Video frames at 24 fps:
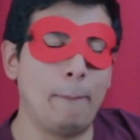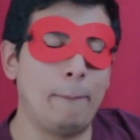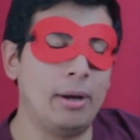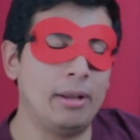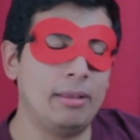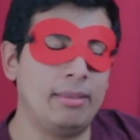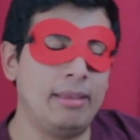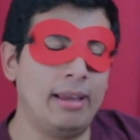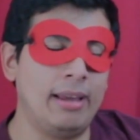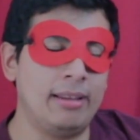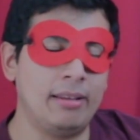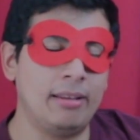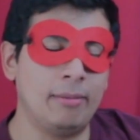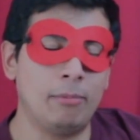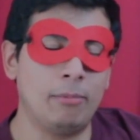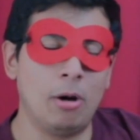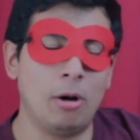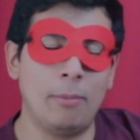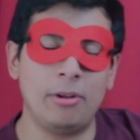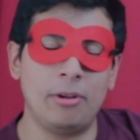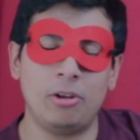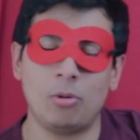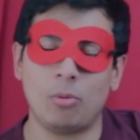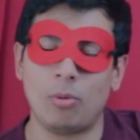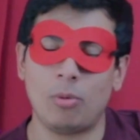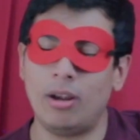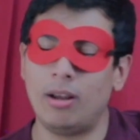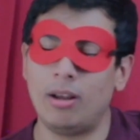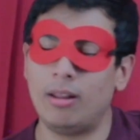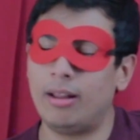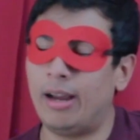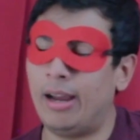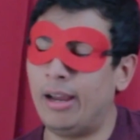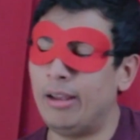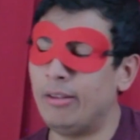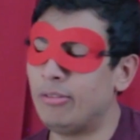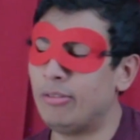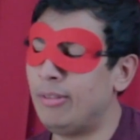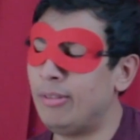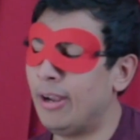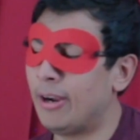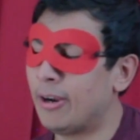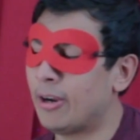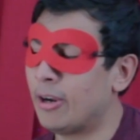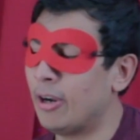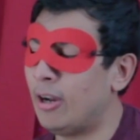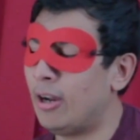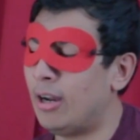But then the moment you realize
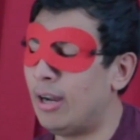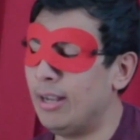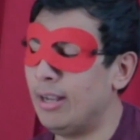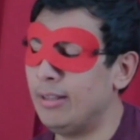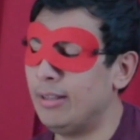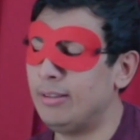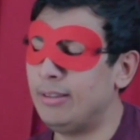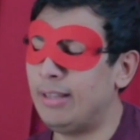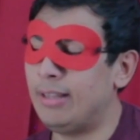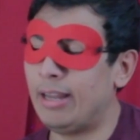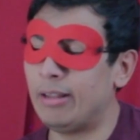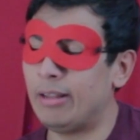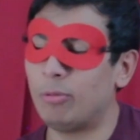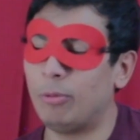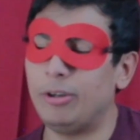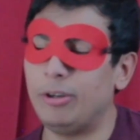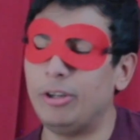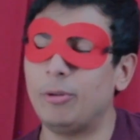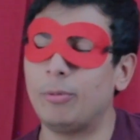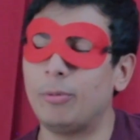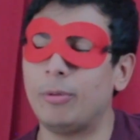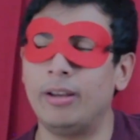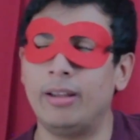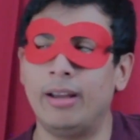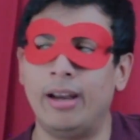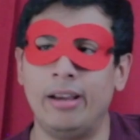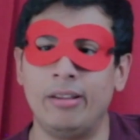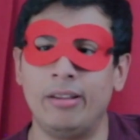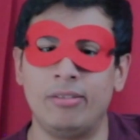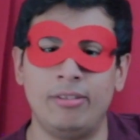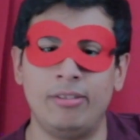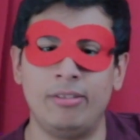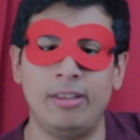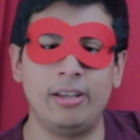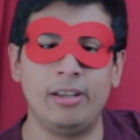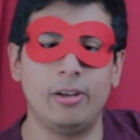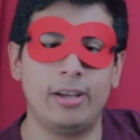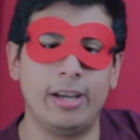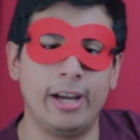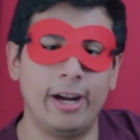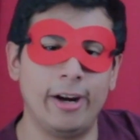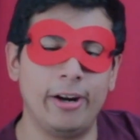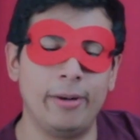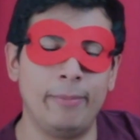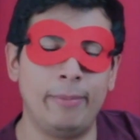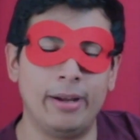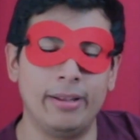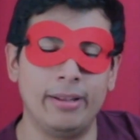they're gone, that's when you realize that you
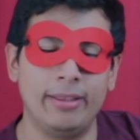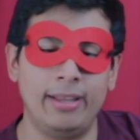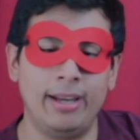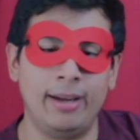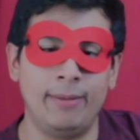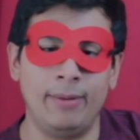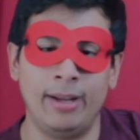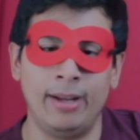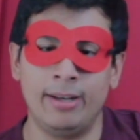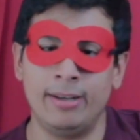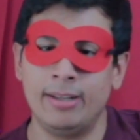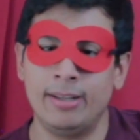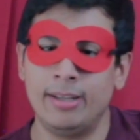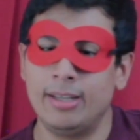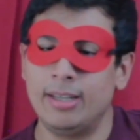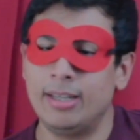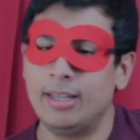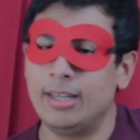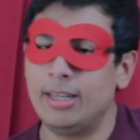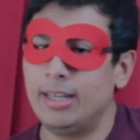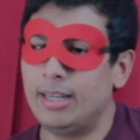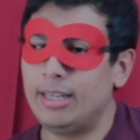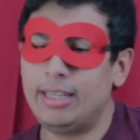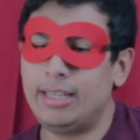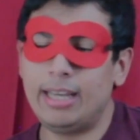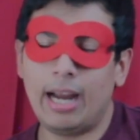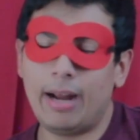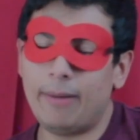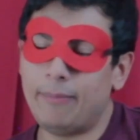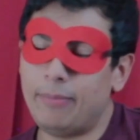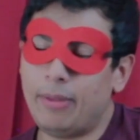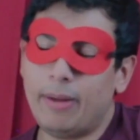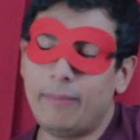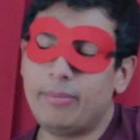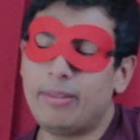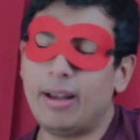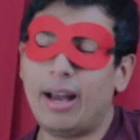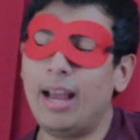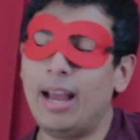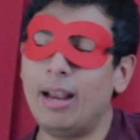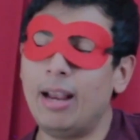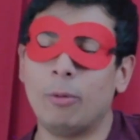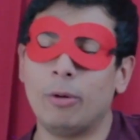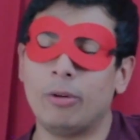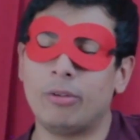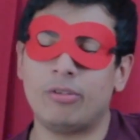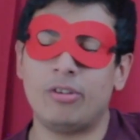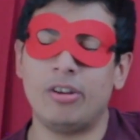cared about them. And yeah, them
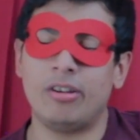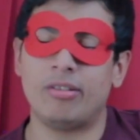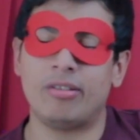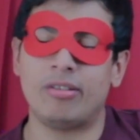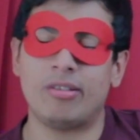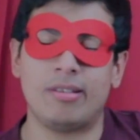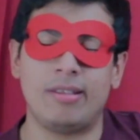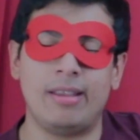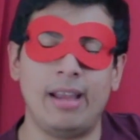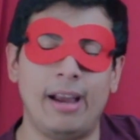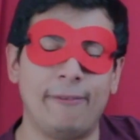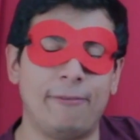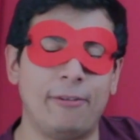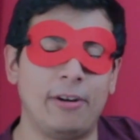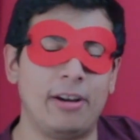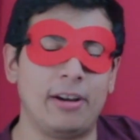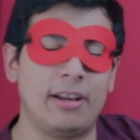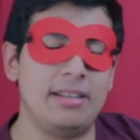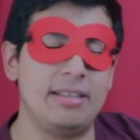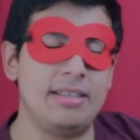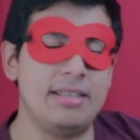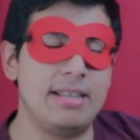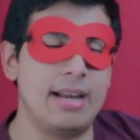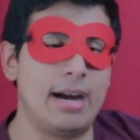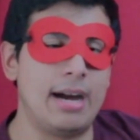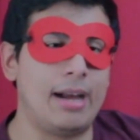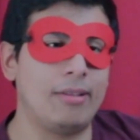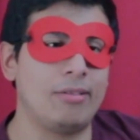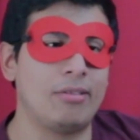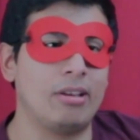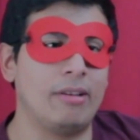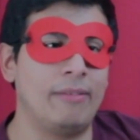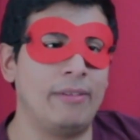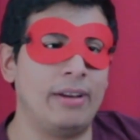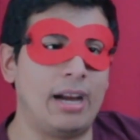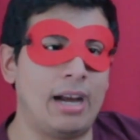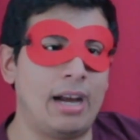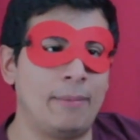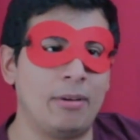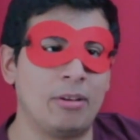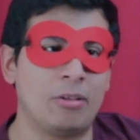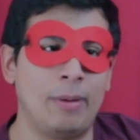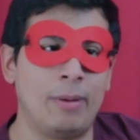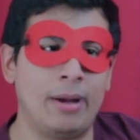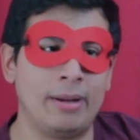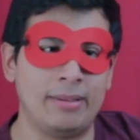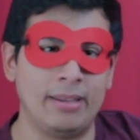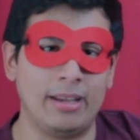dying was just definitely not something I'm
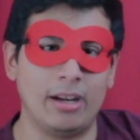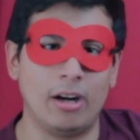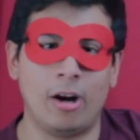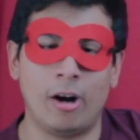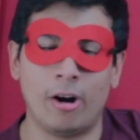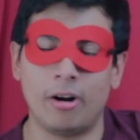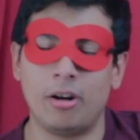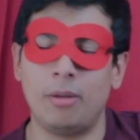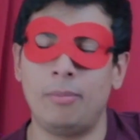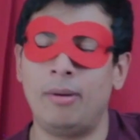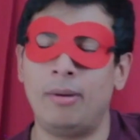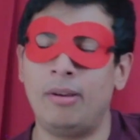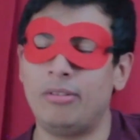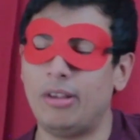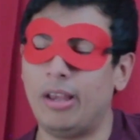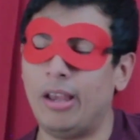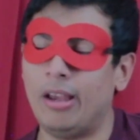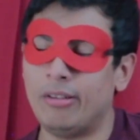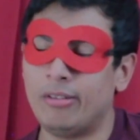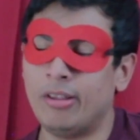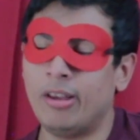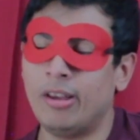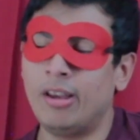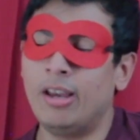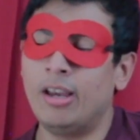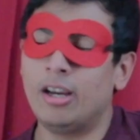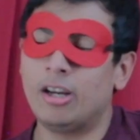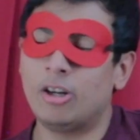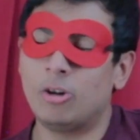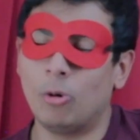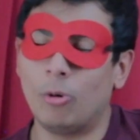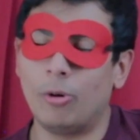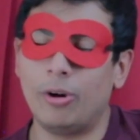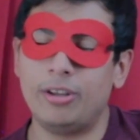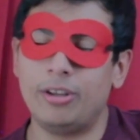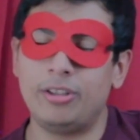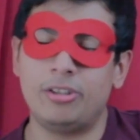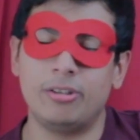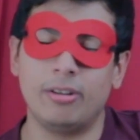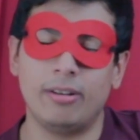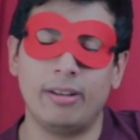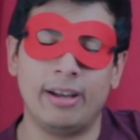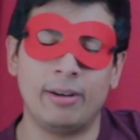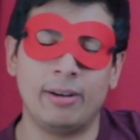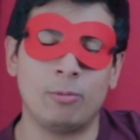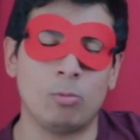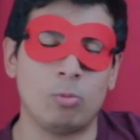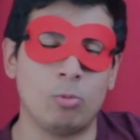expecting. Artemis is going to,
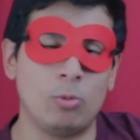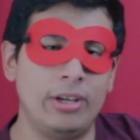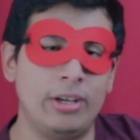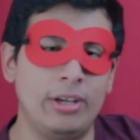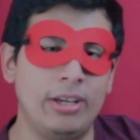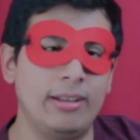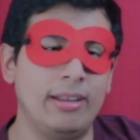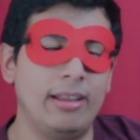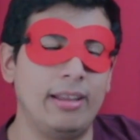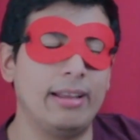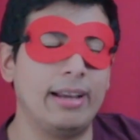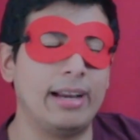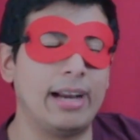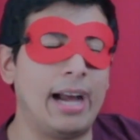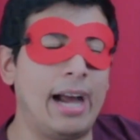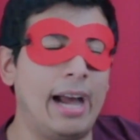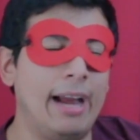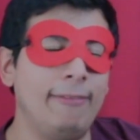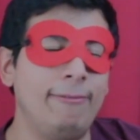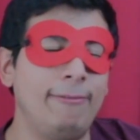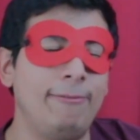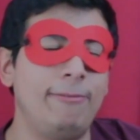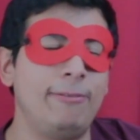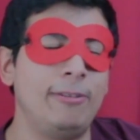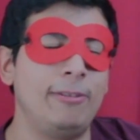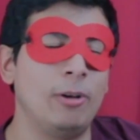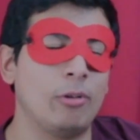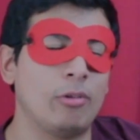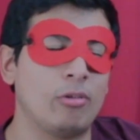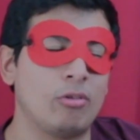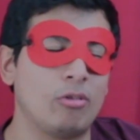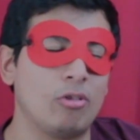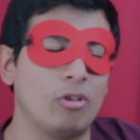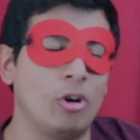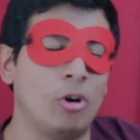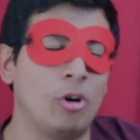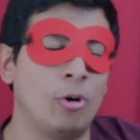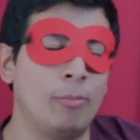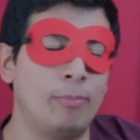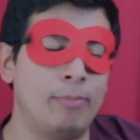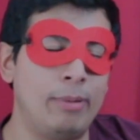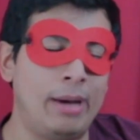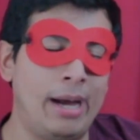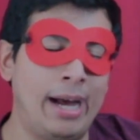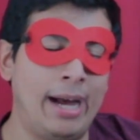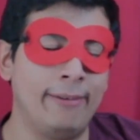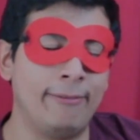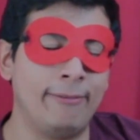like, really, like, I feel so
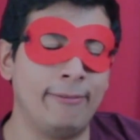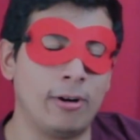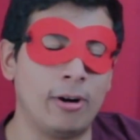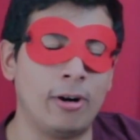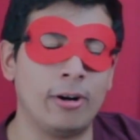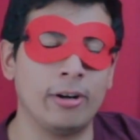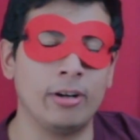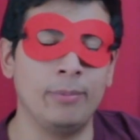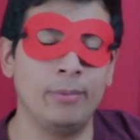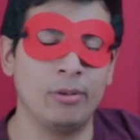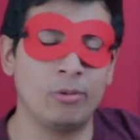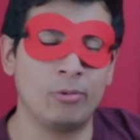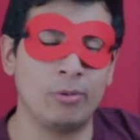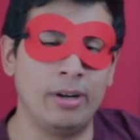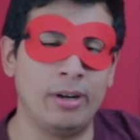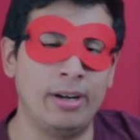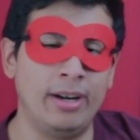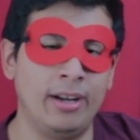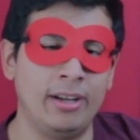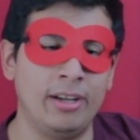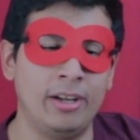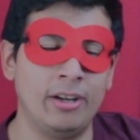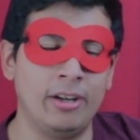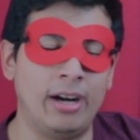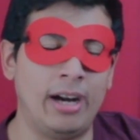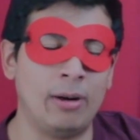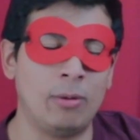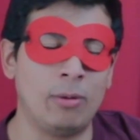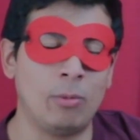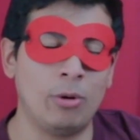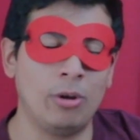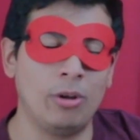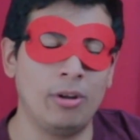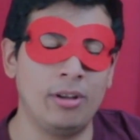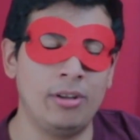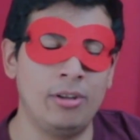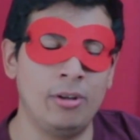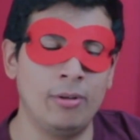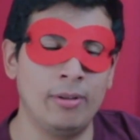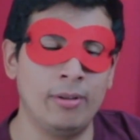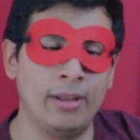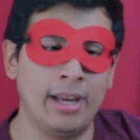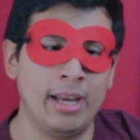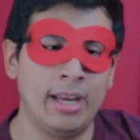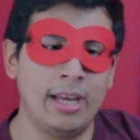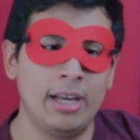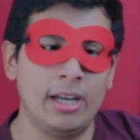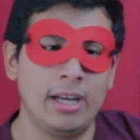bad for Artemis right now, you know, I really do.
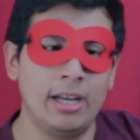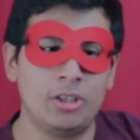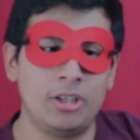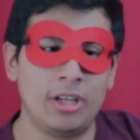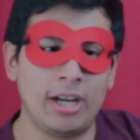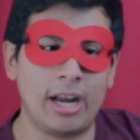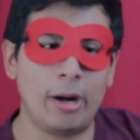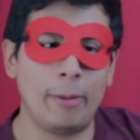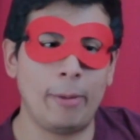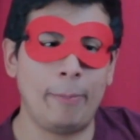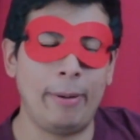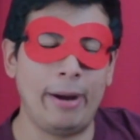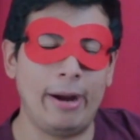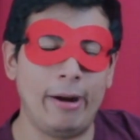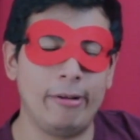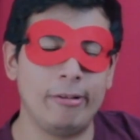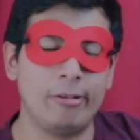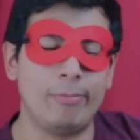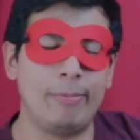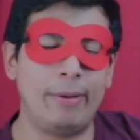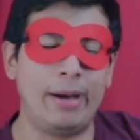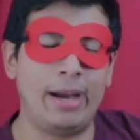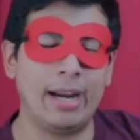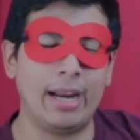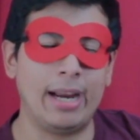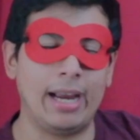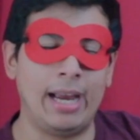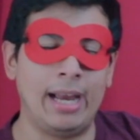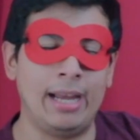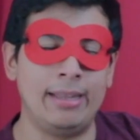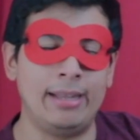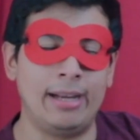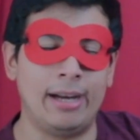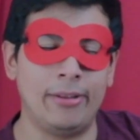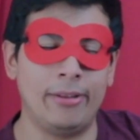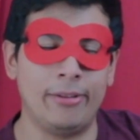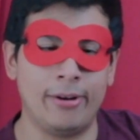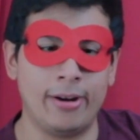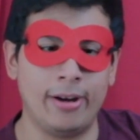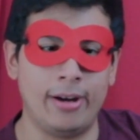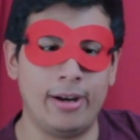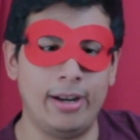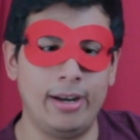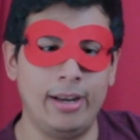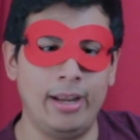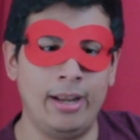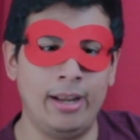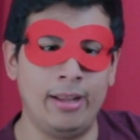Like, she got her parents back and now they're
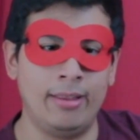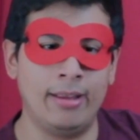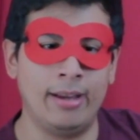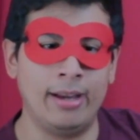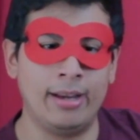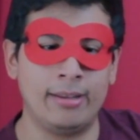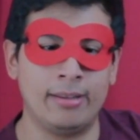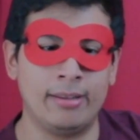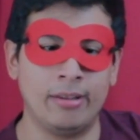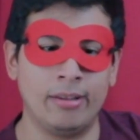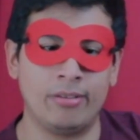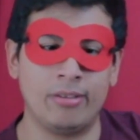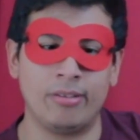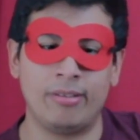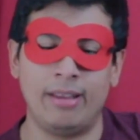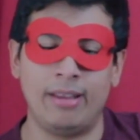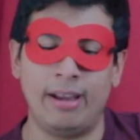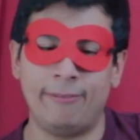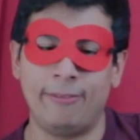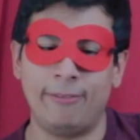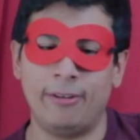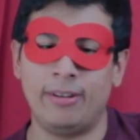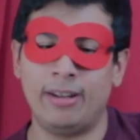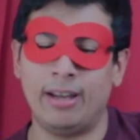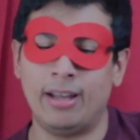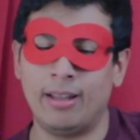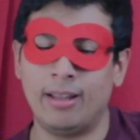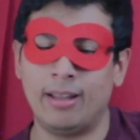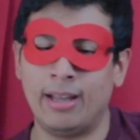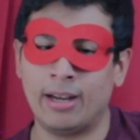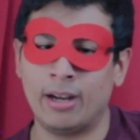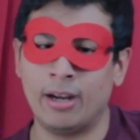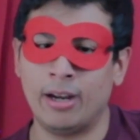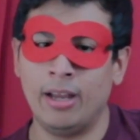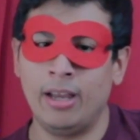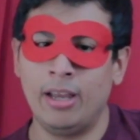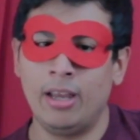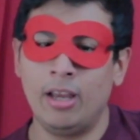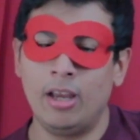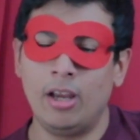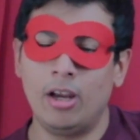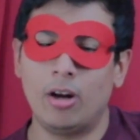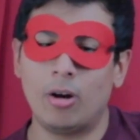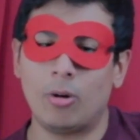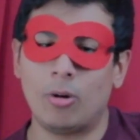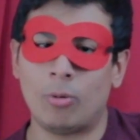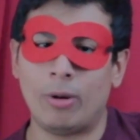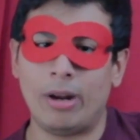gone, and, like, this is definitely not, like, a
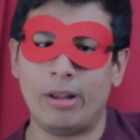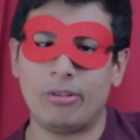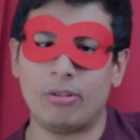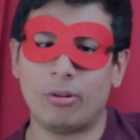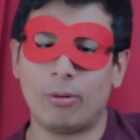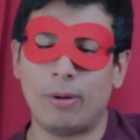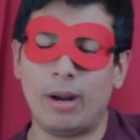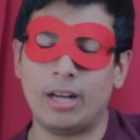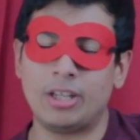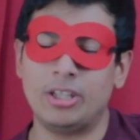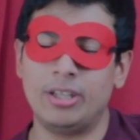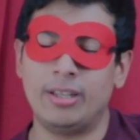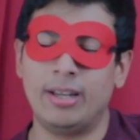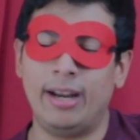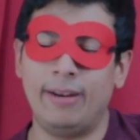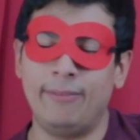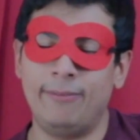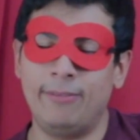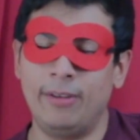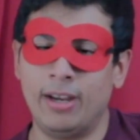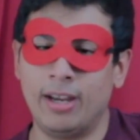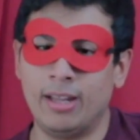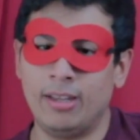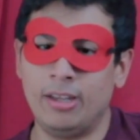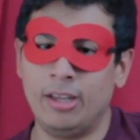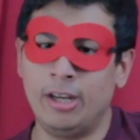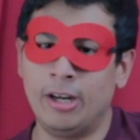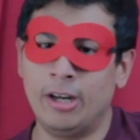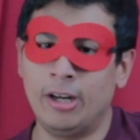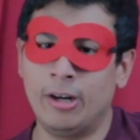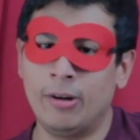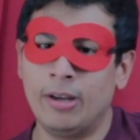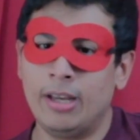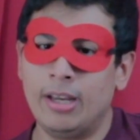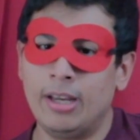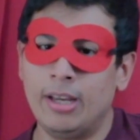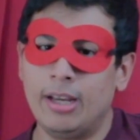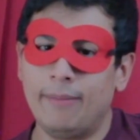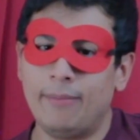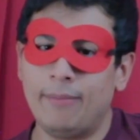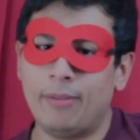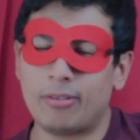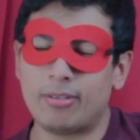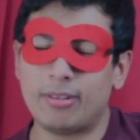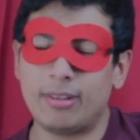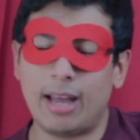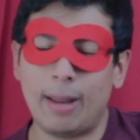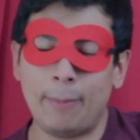resurrection type thing. And, you know,
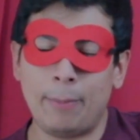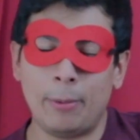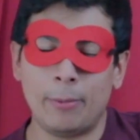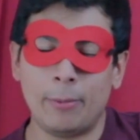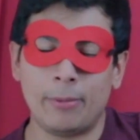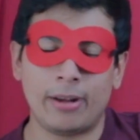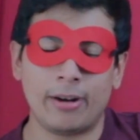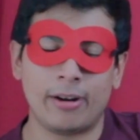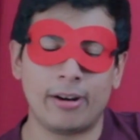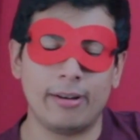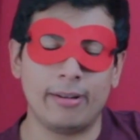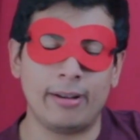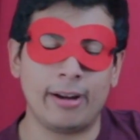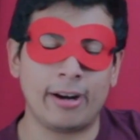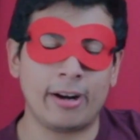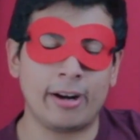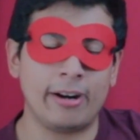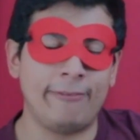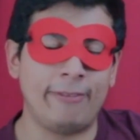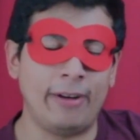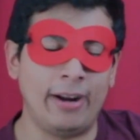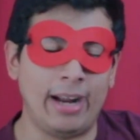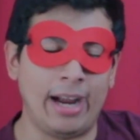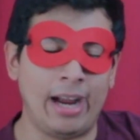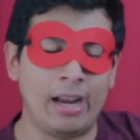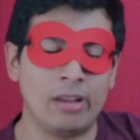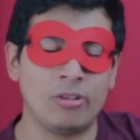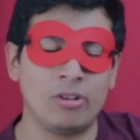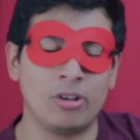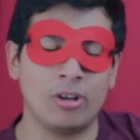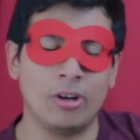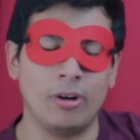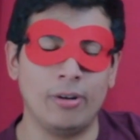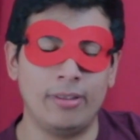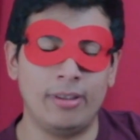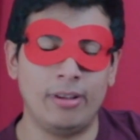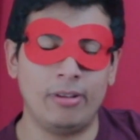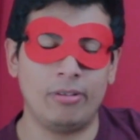there's a lot of people that are gonna fight Icicle.